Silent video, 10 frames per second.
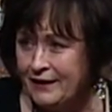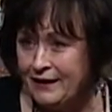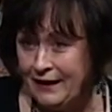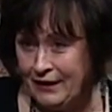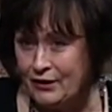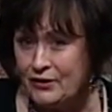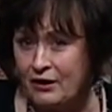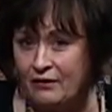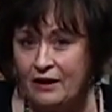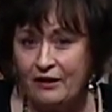He is
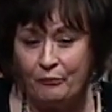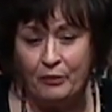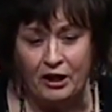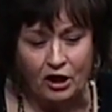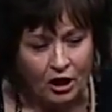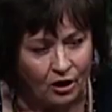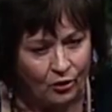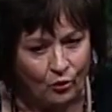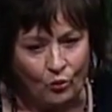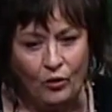our life. But
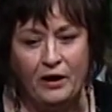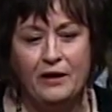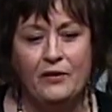know